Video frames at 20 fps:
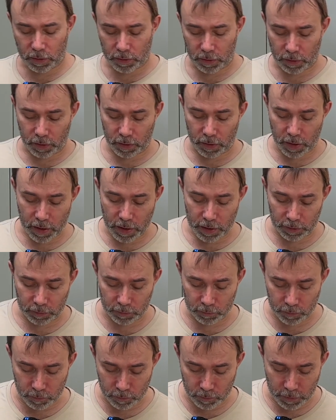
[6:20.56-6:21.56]
the idea
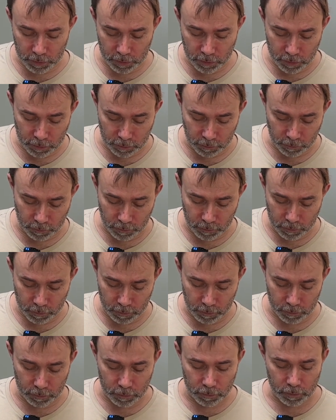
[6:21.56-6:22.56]
is to cut
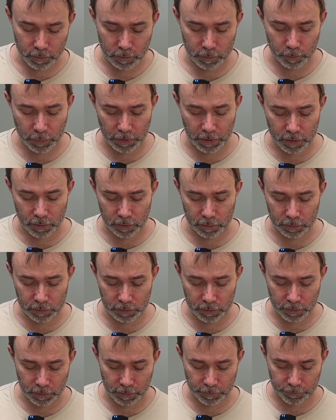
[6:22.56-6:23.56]
the
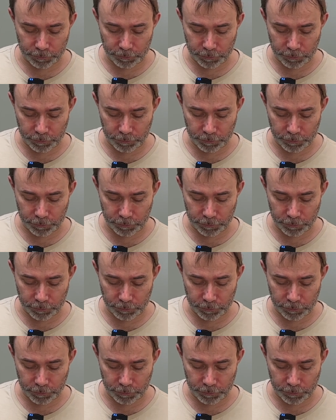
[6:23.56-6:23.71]
pickles